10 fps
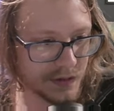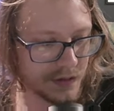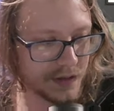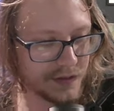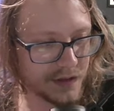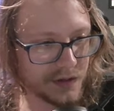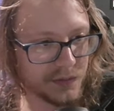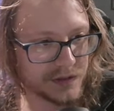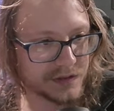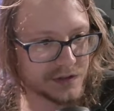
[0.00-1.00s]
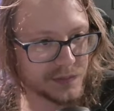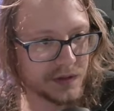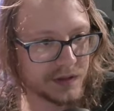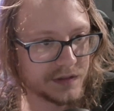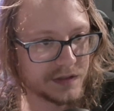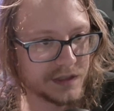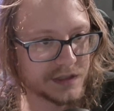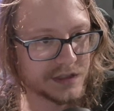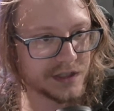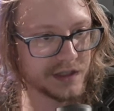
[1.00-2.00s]
and then you want to spawn the next
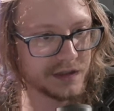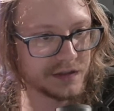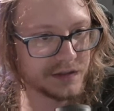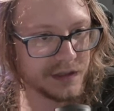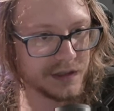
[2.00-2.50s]
child,